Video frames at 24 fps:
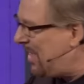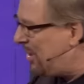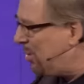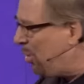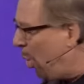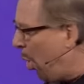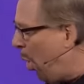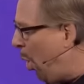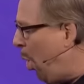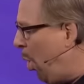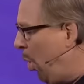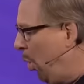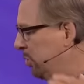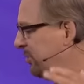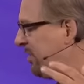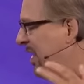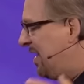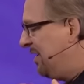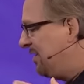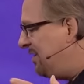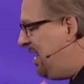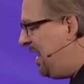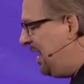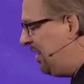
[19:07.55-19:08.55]
that old
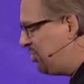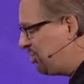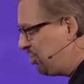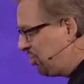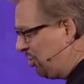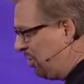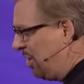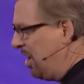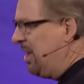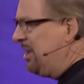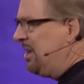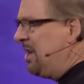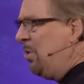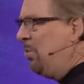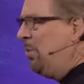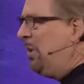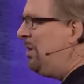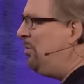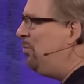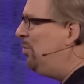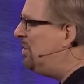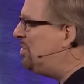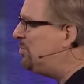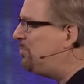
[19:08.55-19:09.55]
nature. Now,
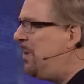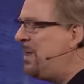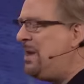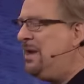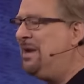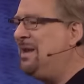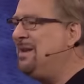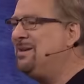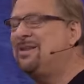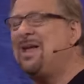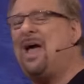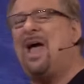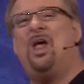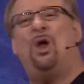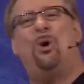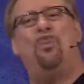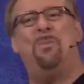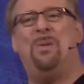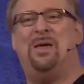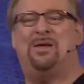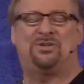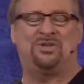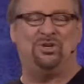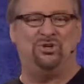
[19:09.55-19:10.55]
we spent an entire
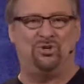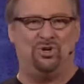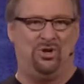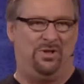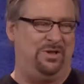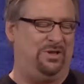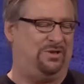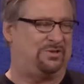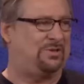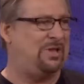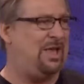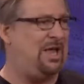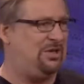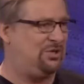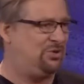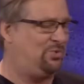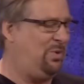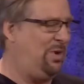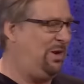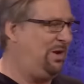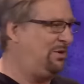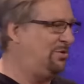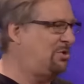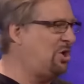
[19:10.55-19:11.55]
message on this last
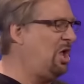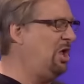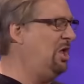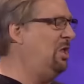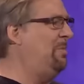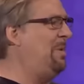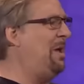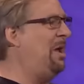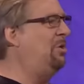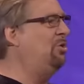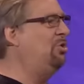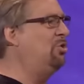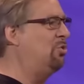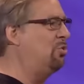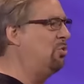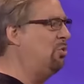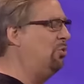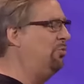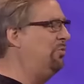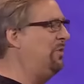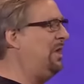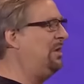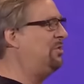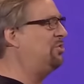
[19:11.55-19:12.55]
week, talking about your
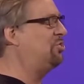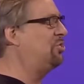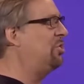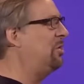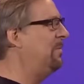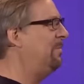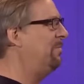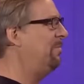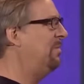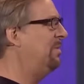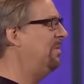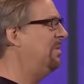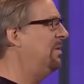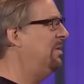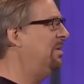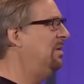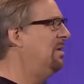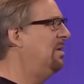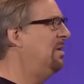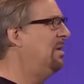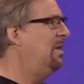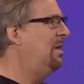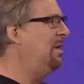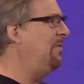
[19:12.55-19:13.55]
old nature.
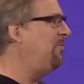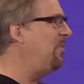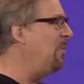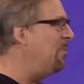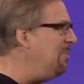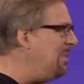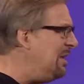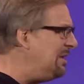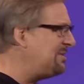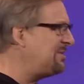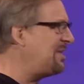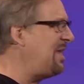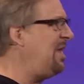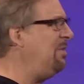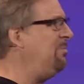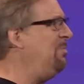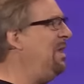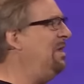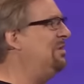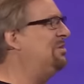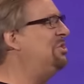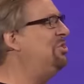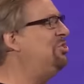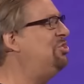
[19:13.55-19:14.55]
If you missed that
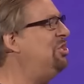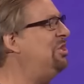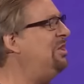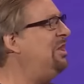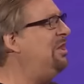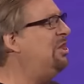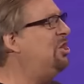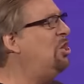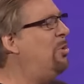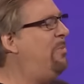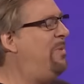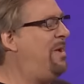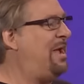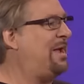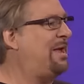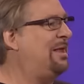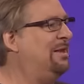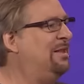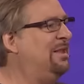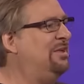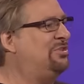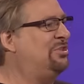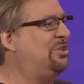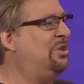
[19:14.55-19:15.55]
message, you need to go back
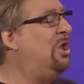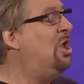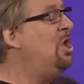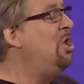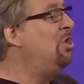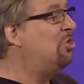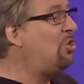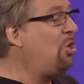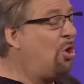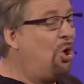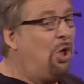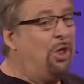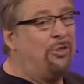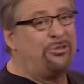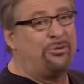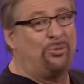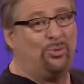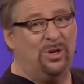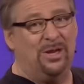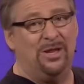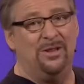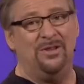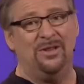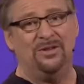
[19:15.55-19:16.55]
and listen to all
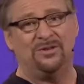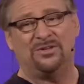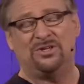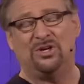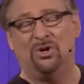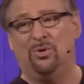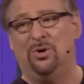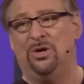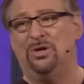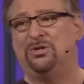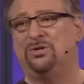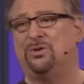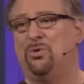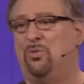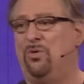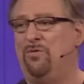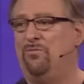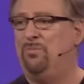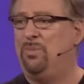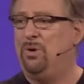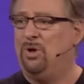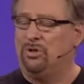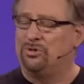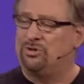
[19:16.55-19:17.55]
three in this series that
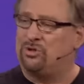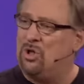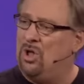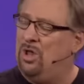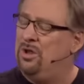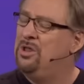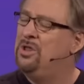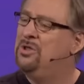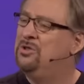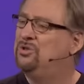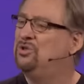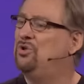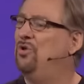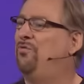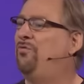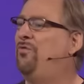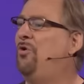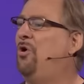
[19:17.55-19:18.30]
we've built on so